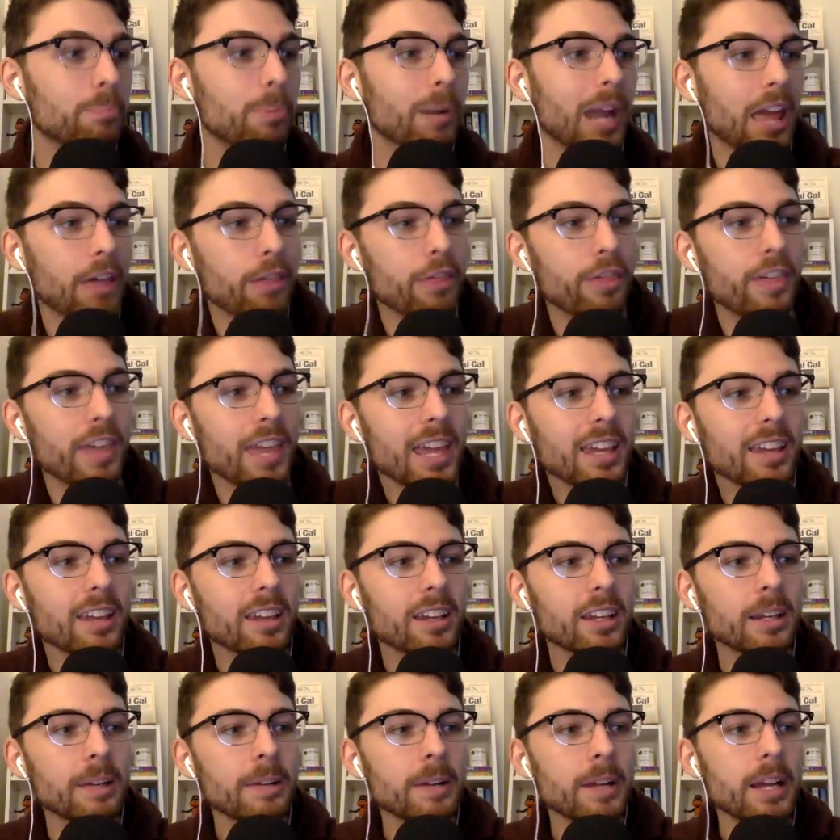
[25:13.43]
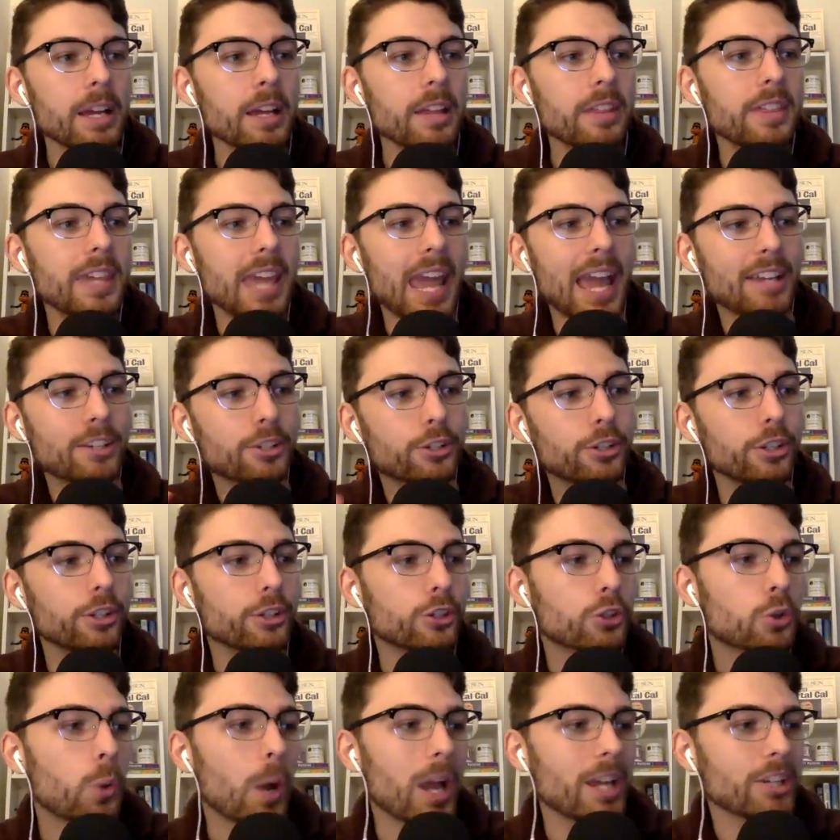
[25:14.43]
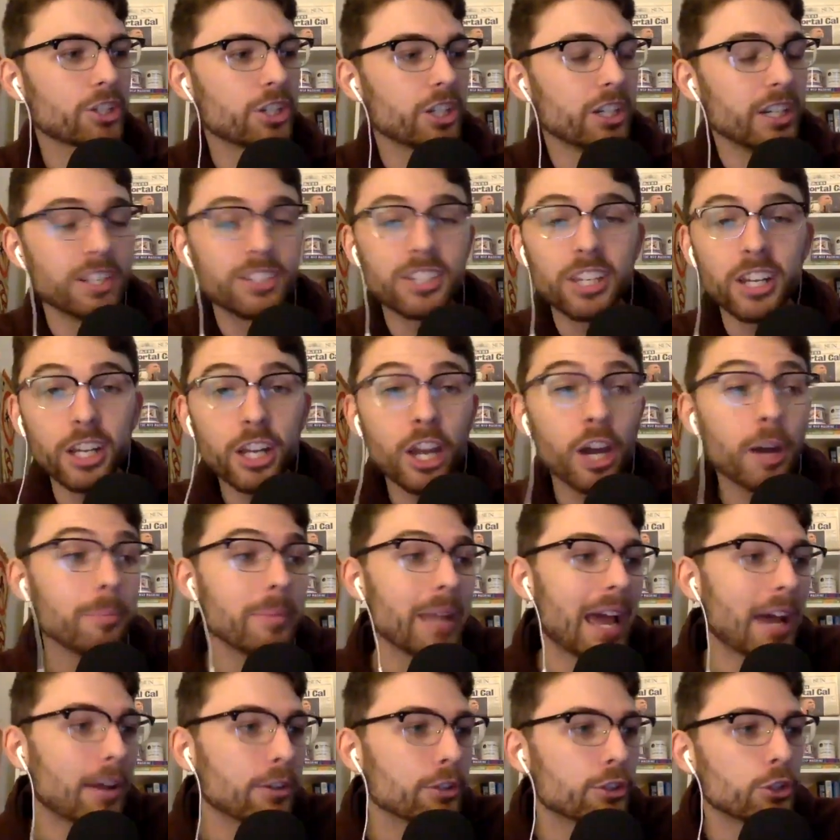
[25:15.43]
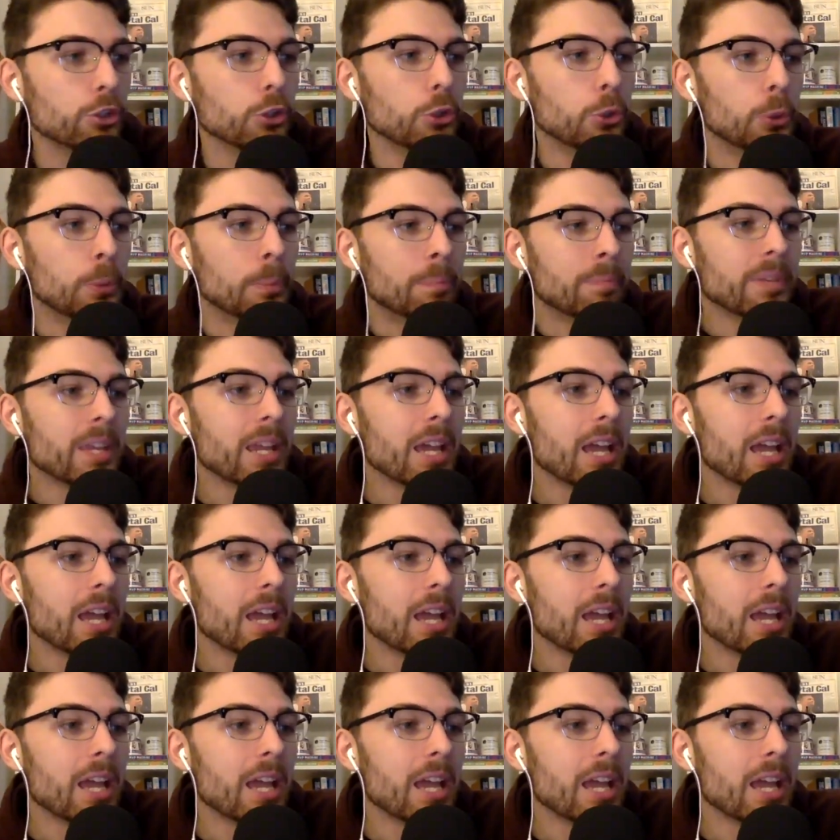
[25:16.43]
But I think the answer to this question is going to come down to